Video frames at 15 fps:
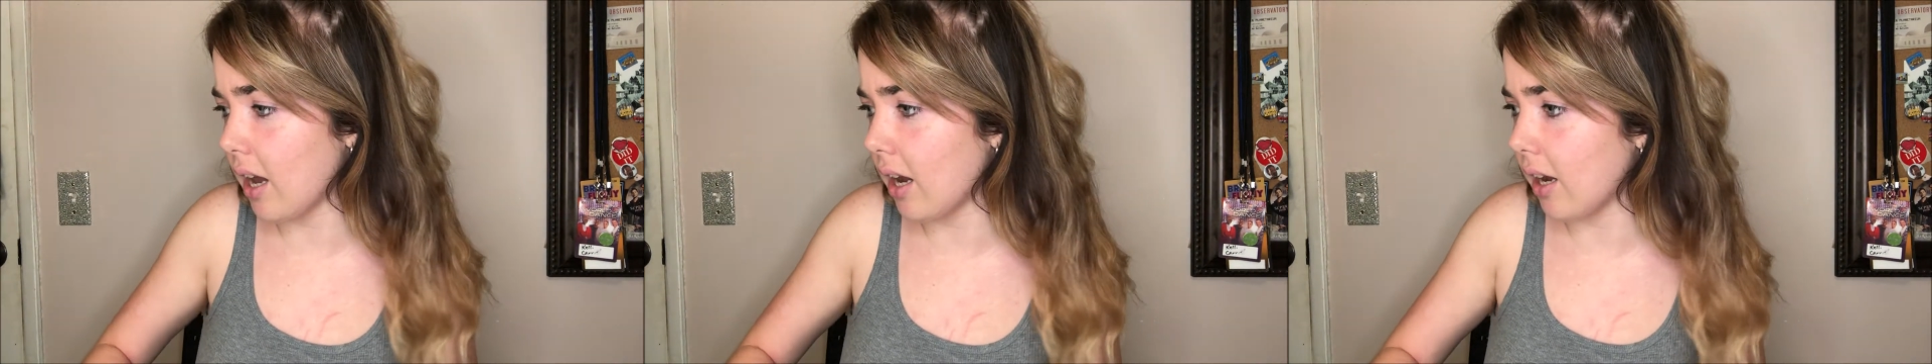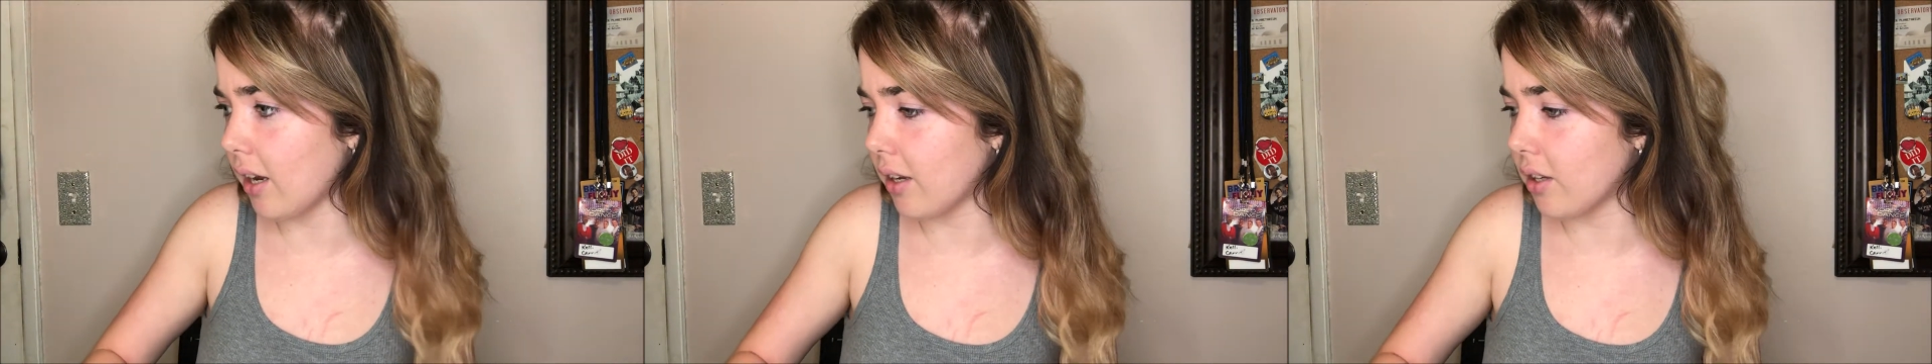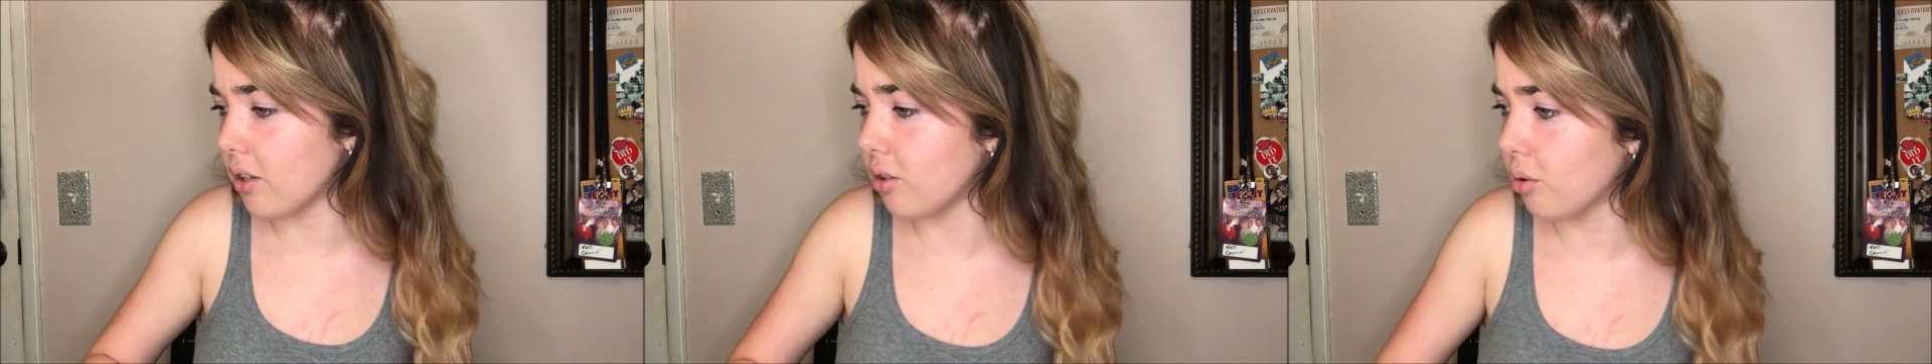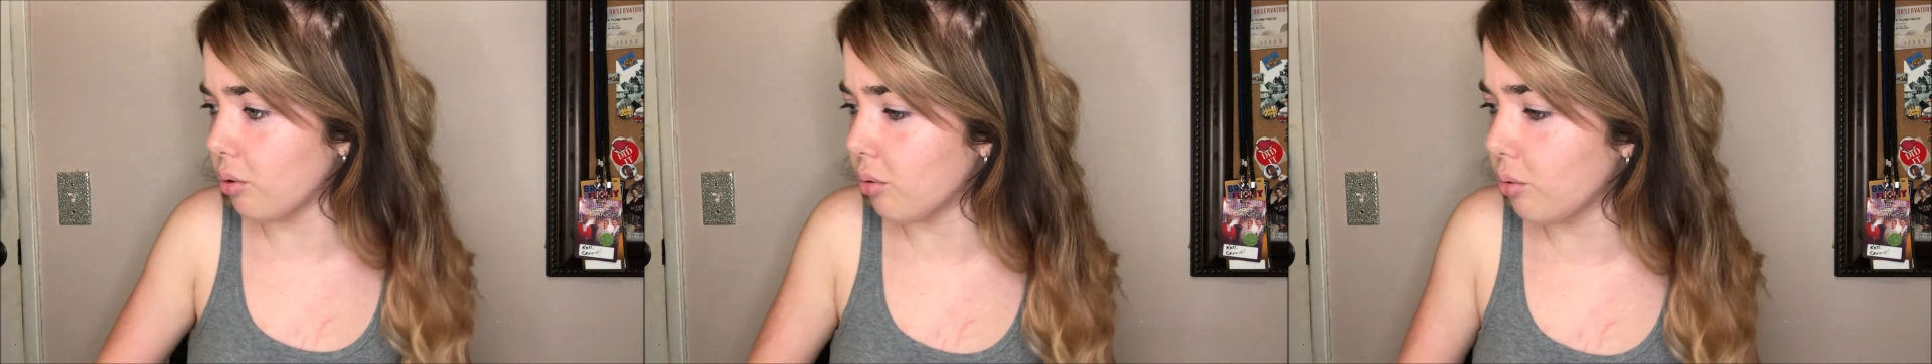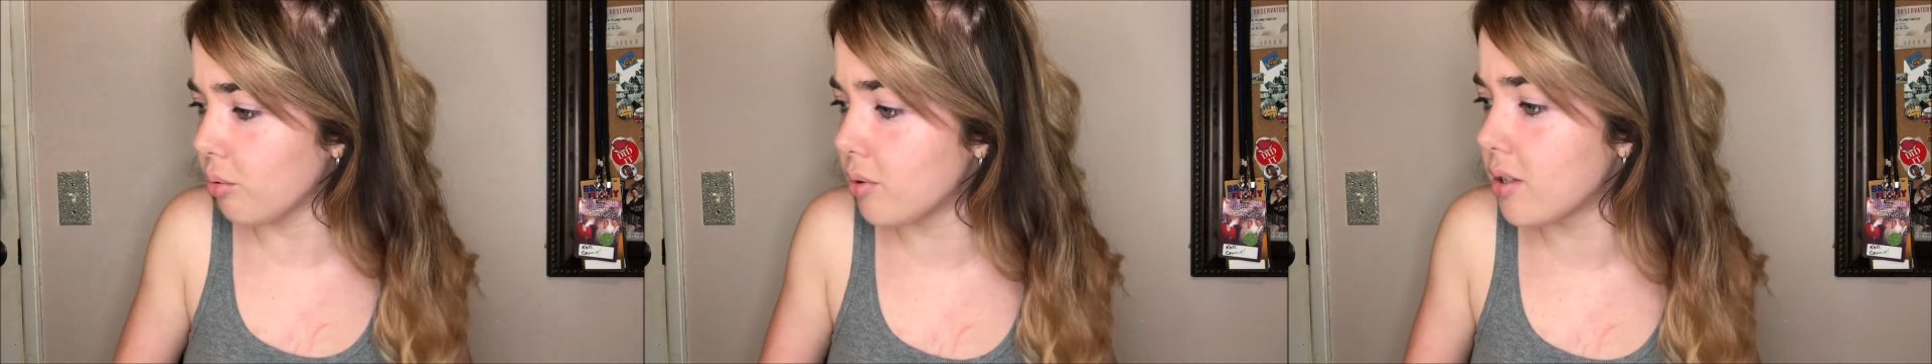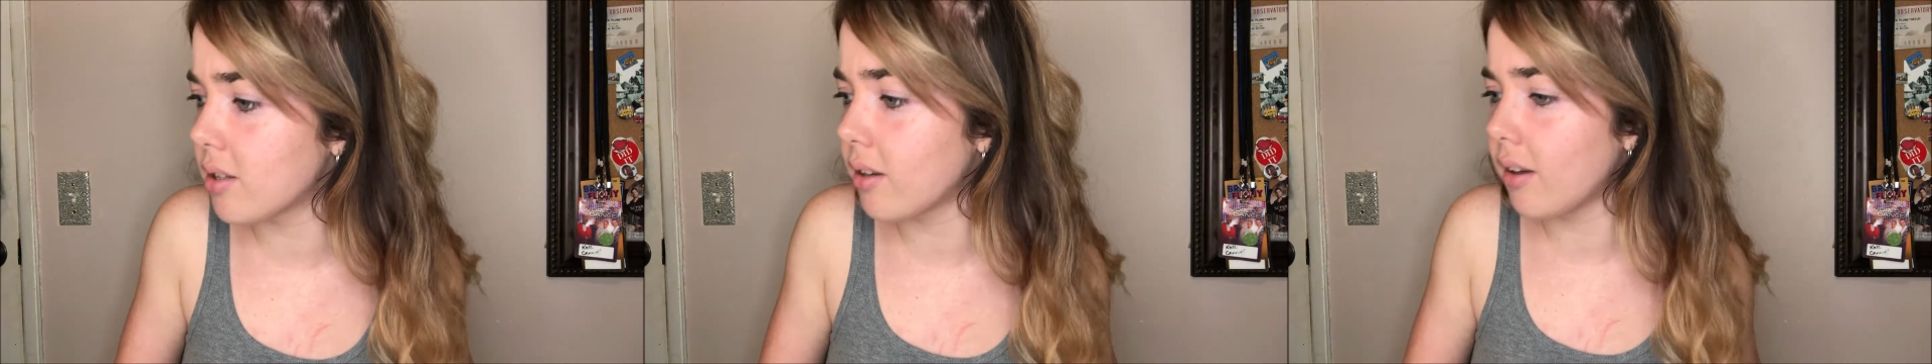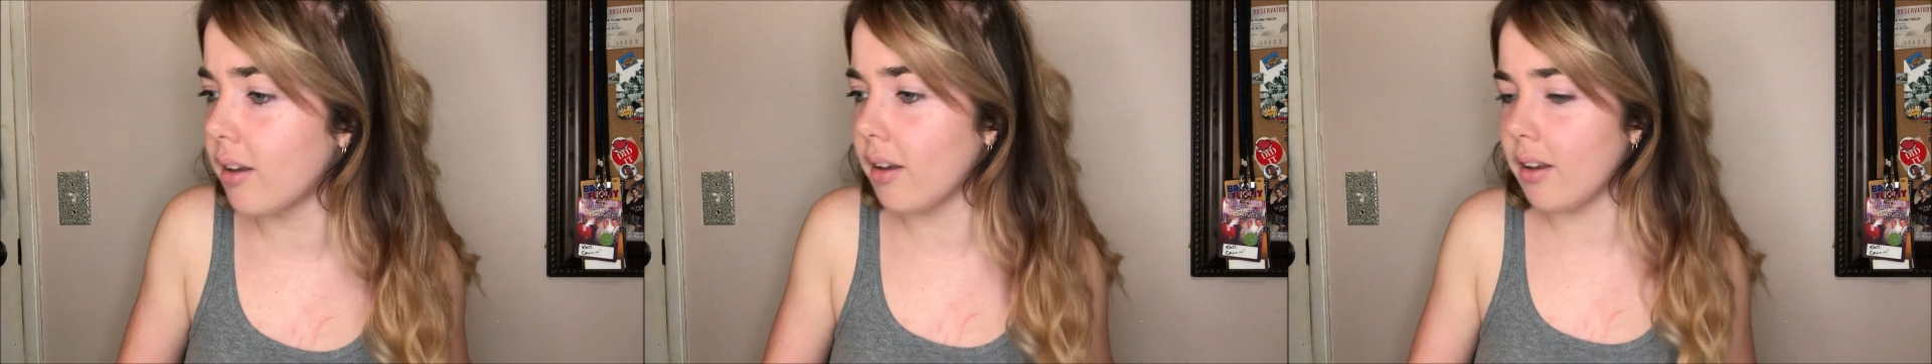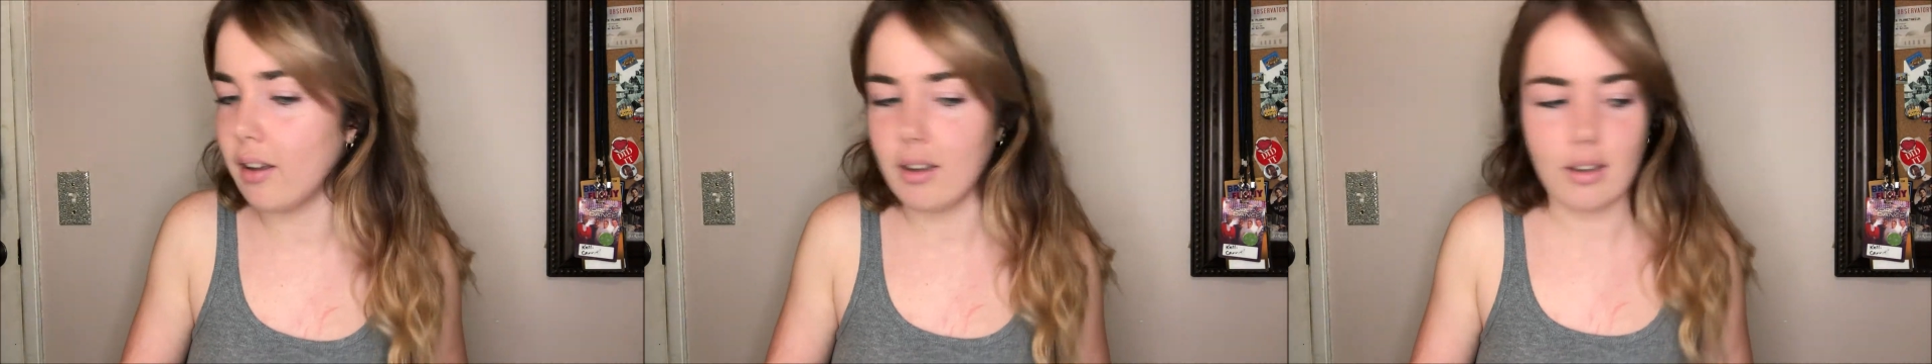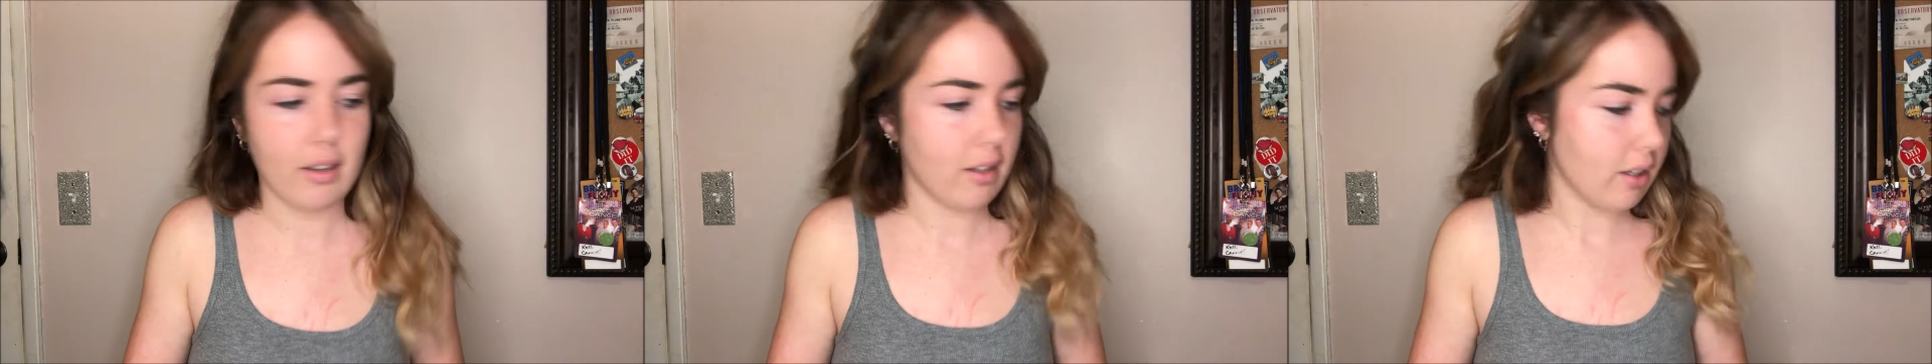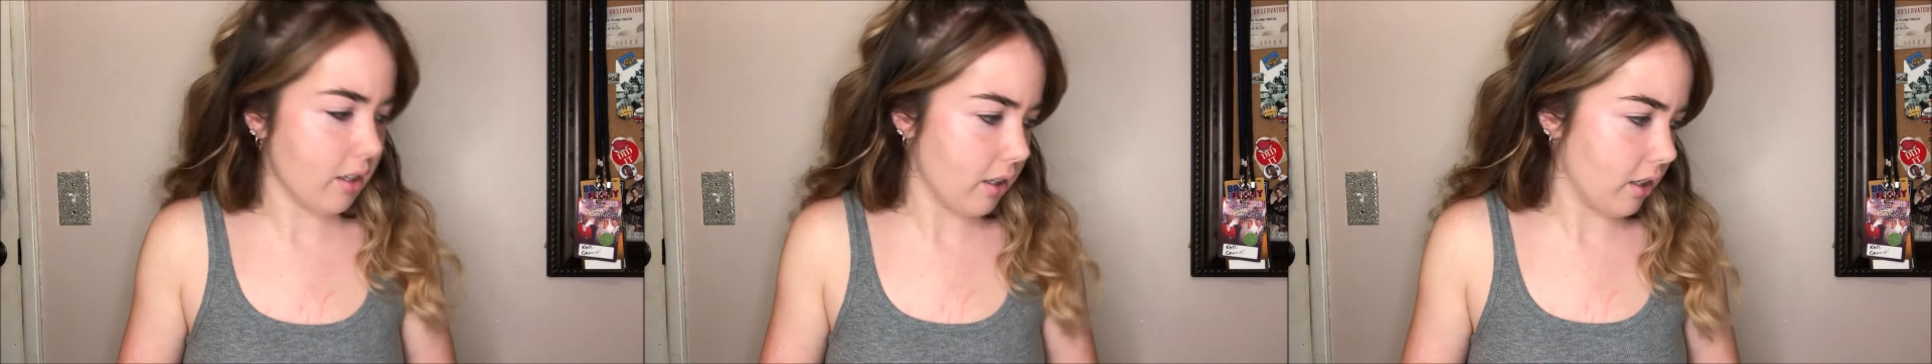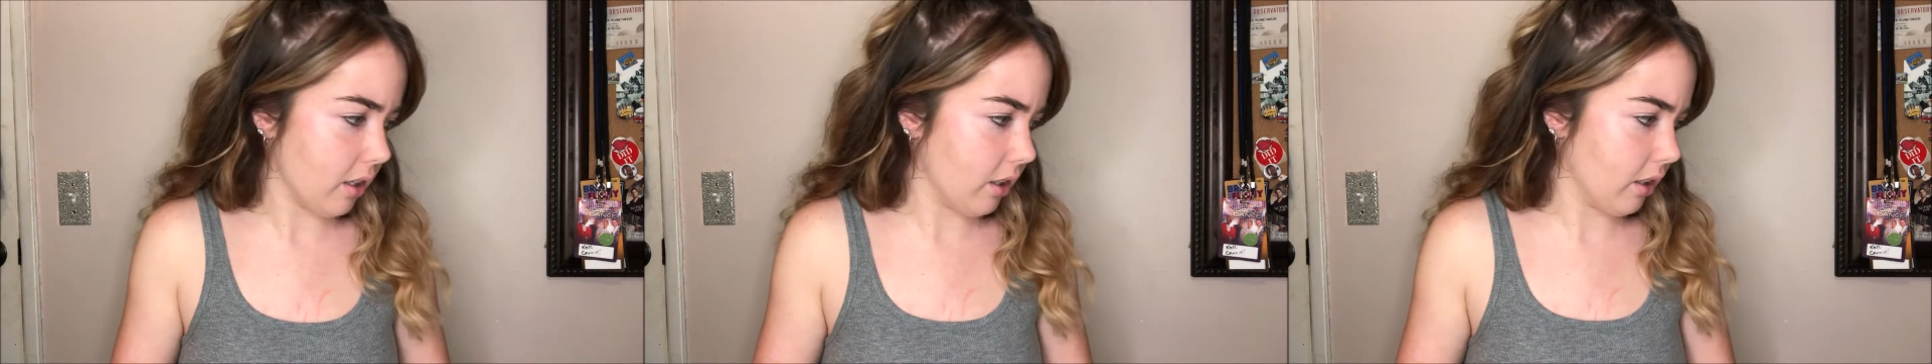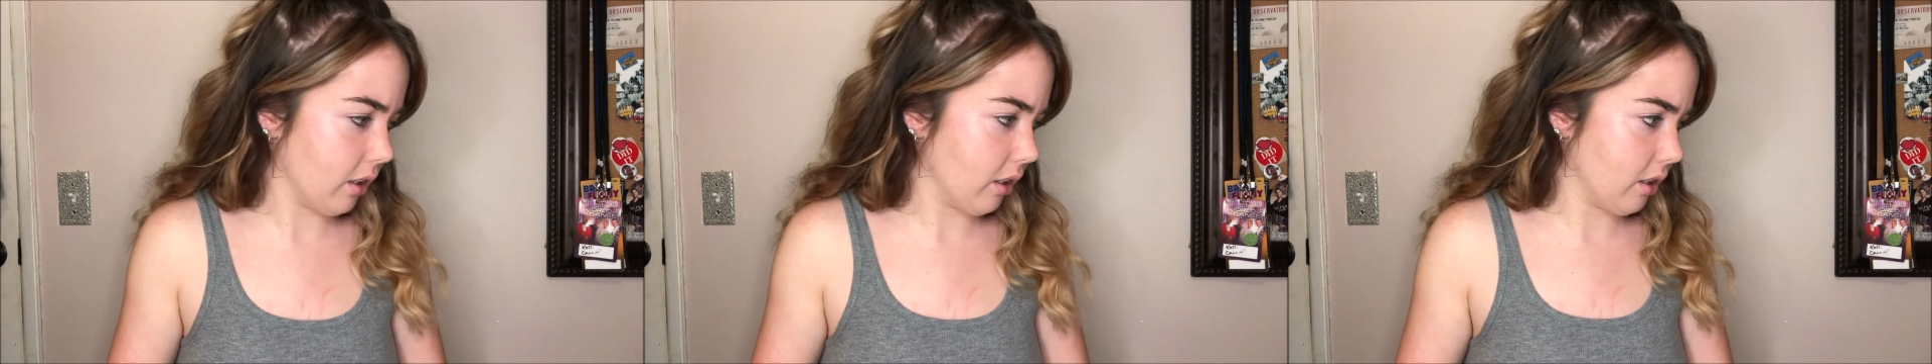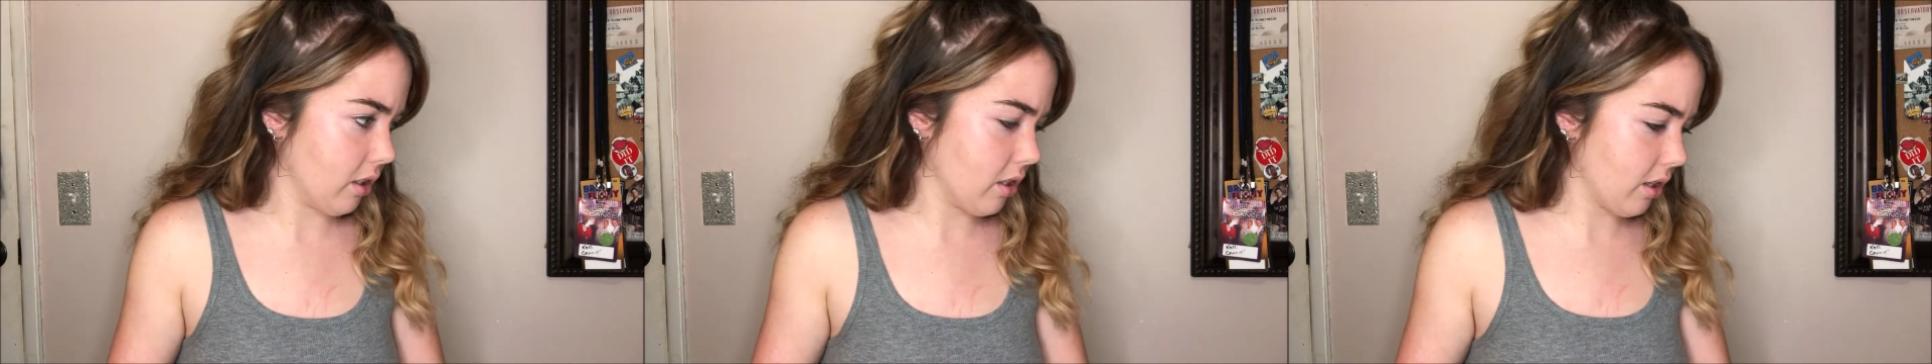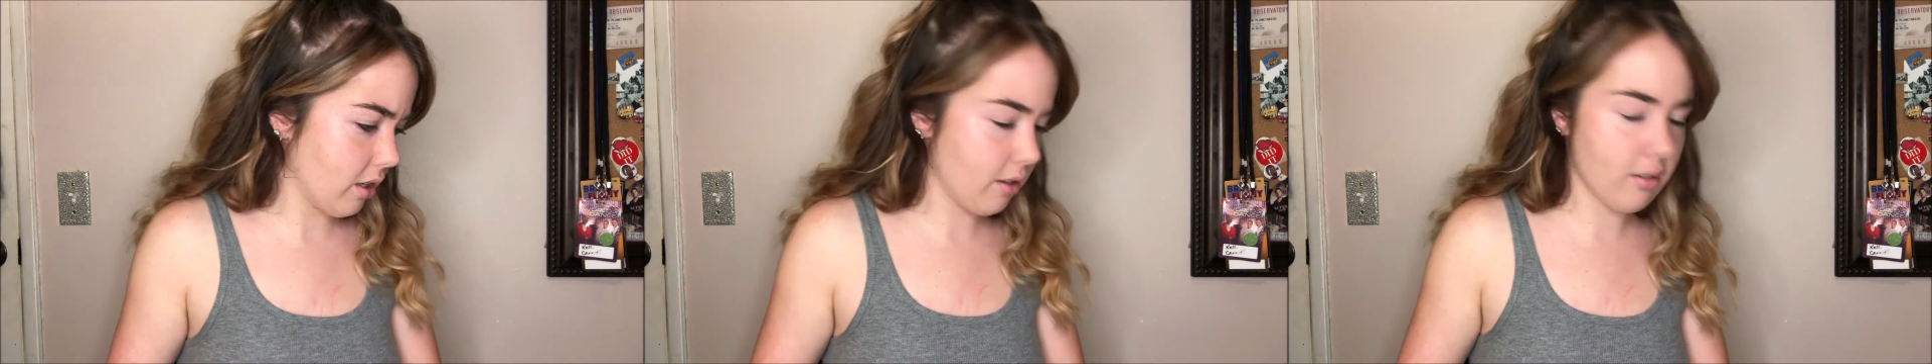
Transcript: I use is,